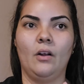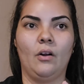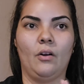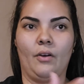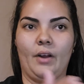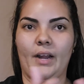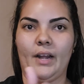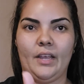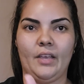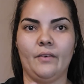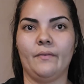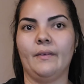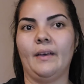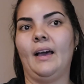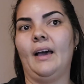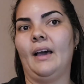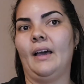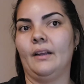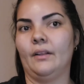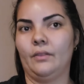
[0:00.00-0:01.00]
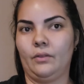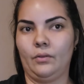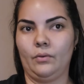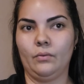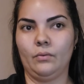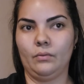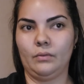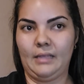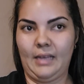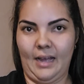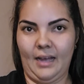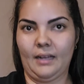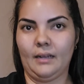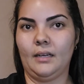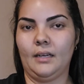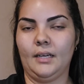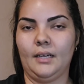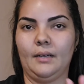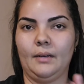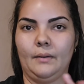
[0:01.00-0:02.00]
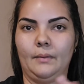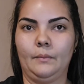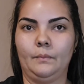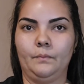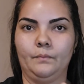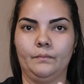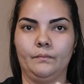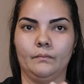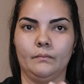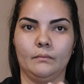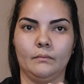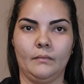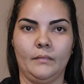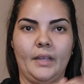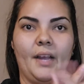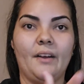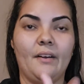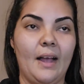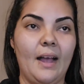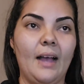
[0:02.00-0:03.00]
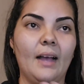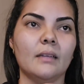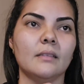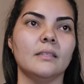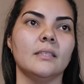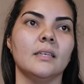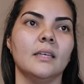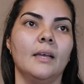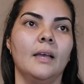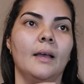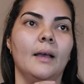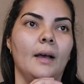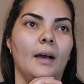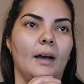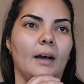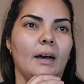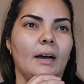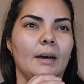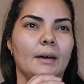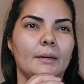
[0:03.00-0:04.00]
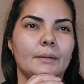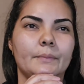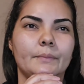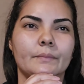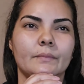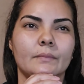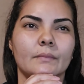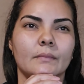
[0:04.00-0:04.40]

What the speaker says: or any of that through that Care Act. I